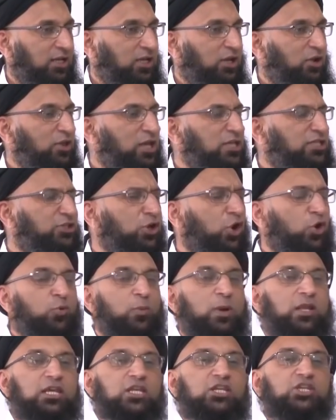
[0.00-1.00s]
You know, there's
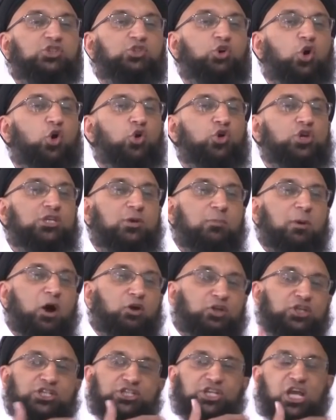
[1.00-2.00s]
so many stories
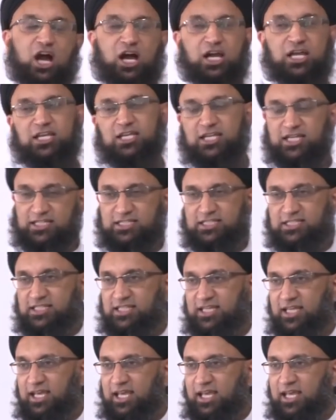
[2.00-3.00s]
about his
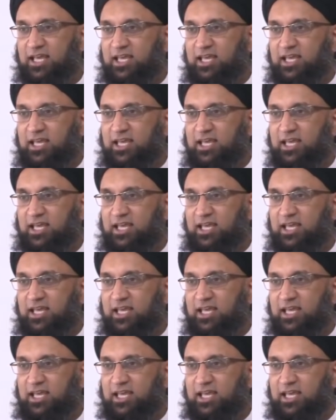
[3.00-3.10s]
kindness.